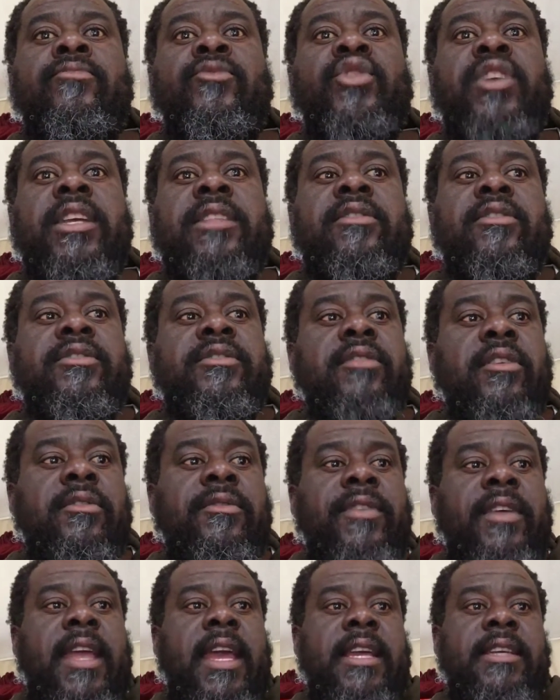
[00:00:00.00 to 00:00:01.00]
You get those
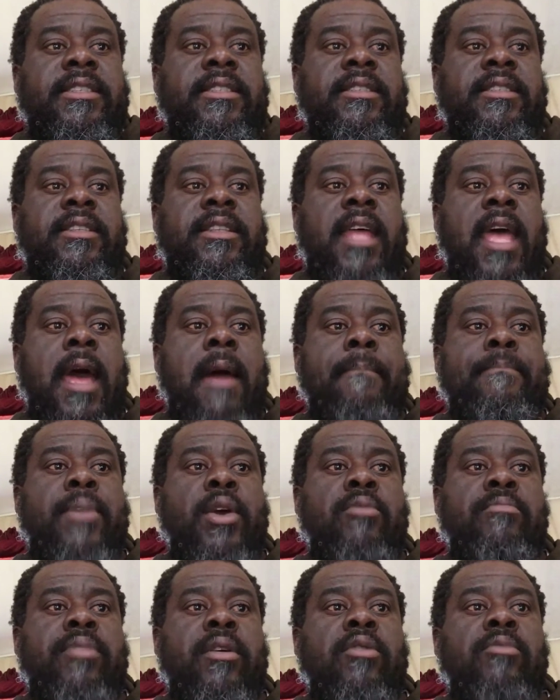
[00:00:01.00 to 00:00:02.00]
notifications, tap,
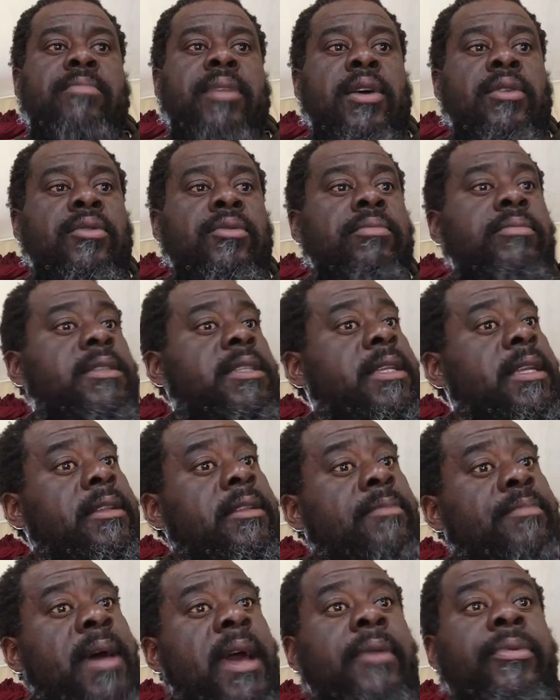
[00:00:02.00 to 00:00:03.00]
boom, boom, boom,
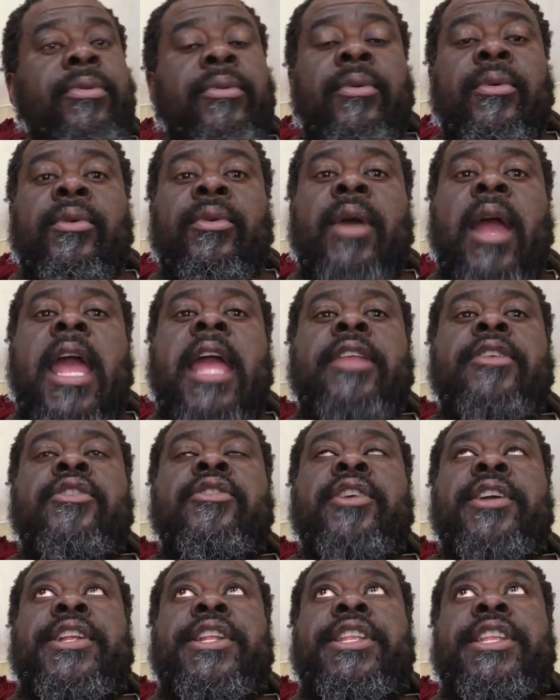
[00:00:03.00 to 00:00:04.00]
send it back through, and
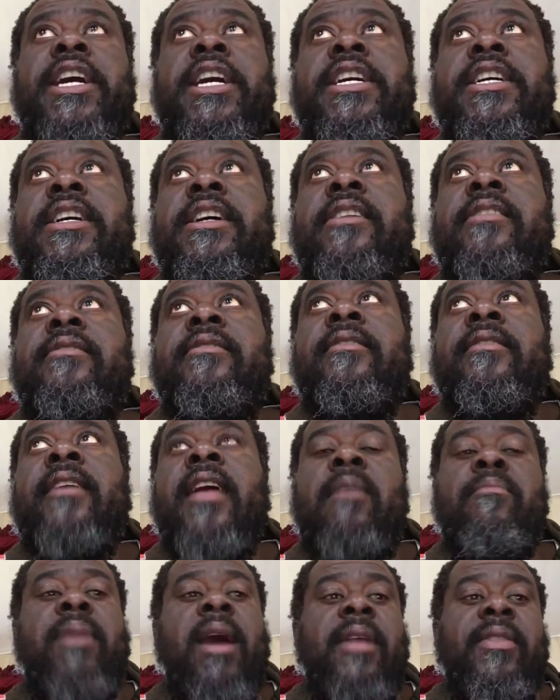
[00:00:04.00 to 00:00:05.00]
you're done.
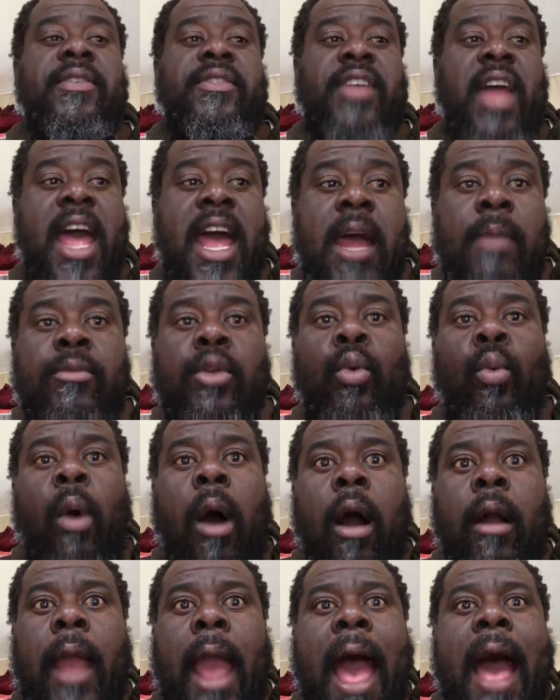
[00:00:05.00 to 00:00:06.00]
And by the time you
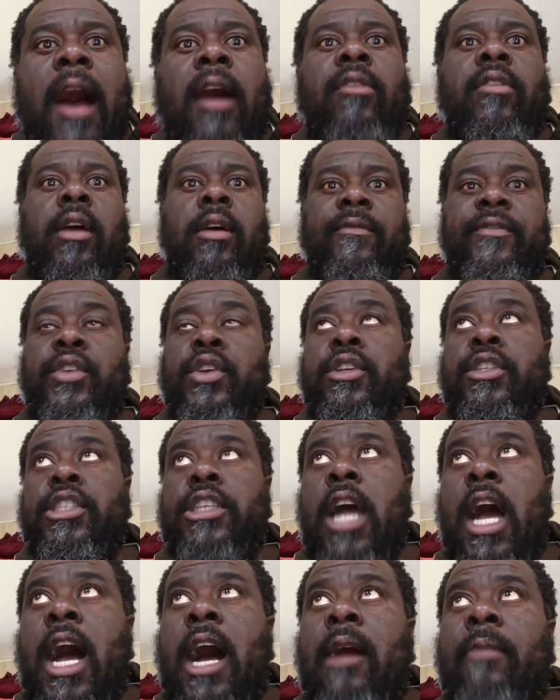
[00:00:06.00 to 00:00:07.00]
walk out of your
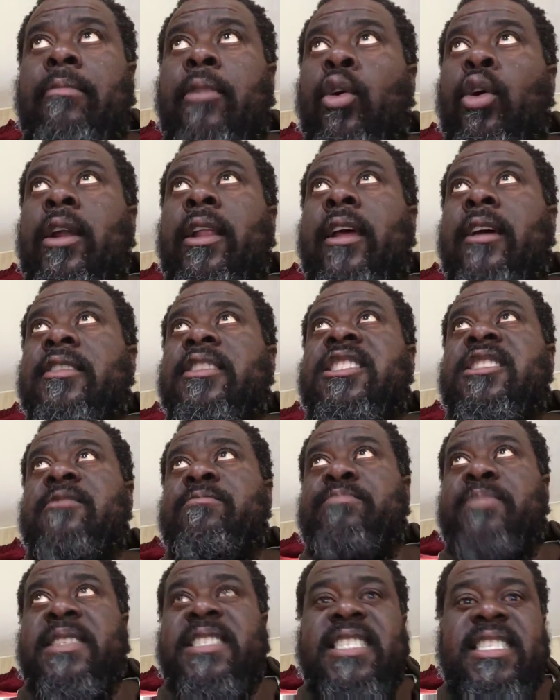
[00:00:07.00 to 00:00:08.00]
job on a
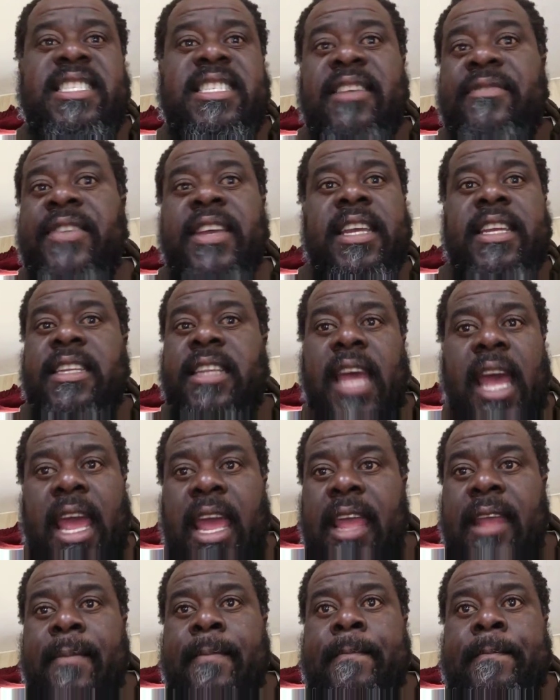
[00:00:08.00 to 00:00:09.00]
specific
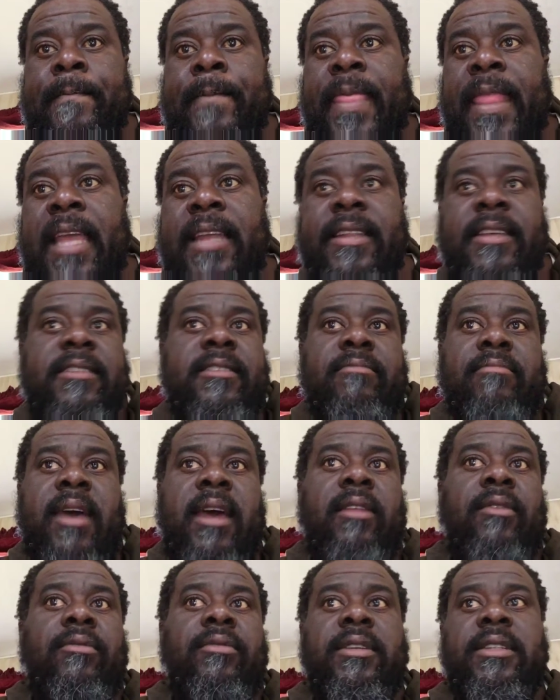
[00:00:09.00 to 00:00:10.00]
day, it doesn't
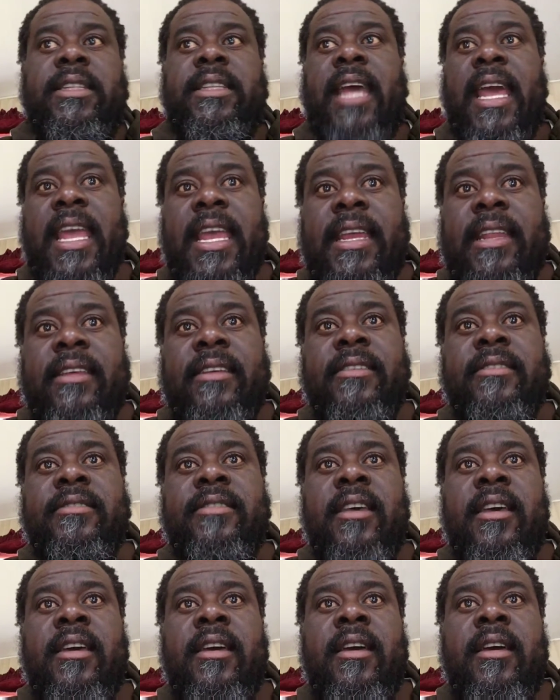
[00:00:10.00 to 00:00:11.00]
matter what day it
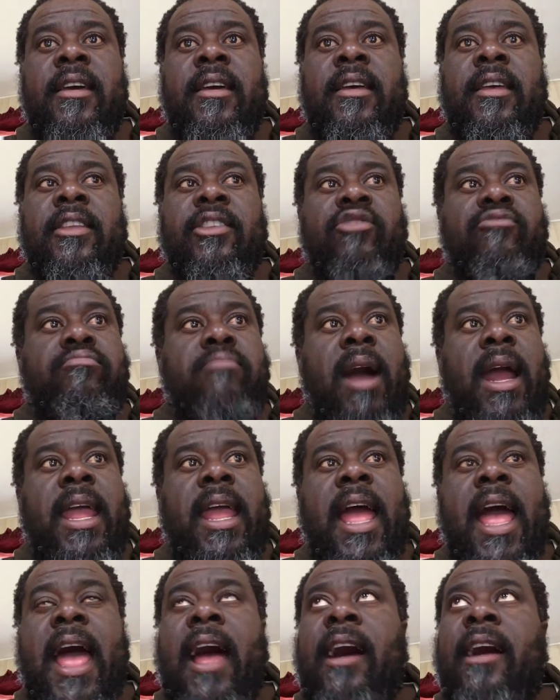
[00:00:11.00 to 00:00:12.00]
is, you might
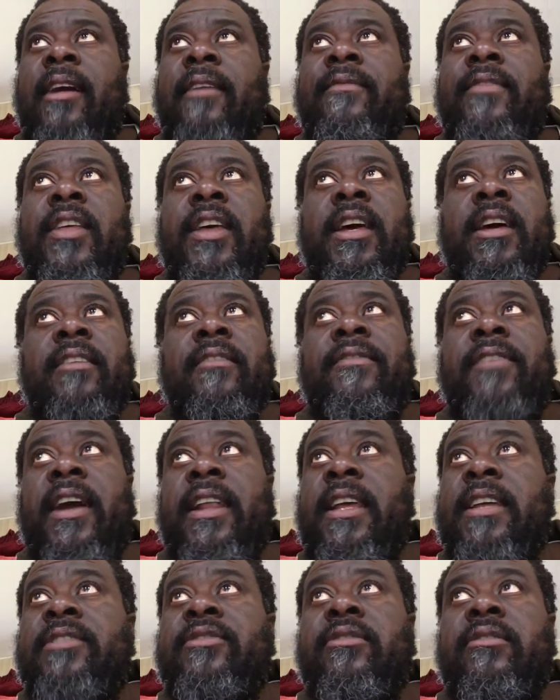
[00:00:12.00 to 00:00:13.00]
have
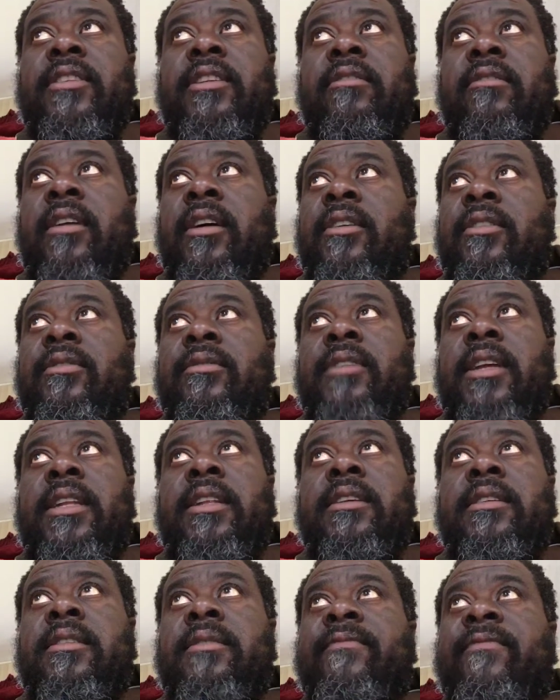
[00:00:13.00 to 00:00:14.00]
financially grown
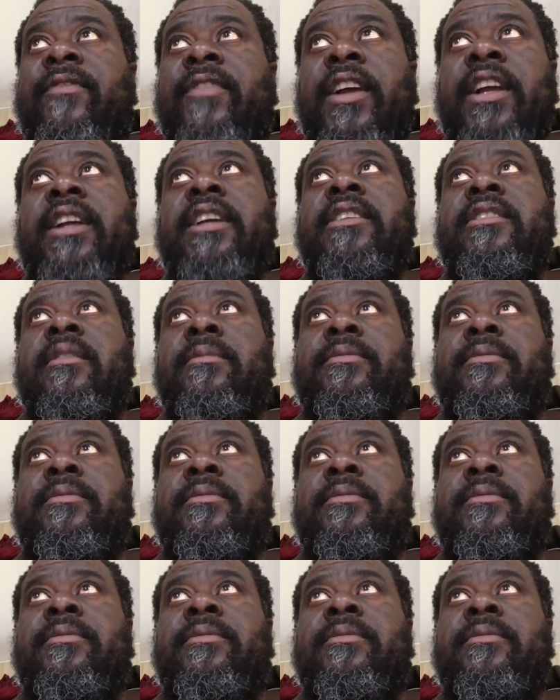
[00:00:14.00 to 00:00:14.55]
in a very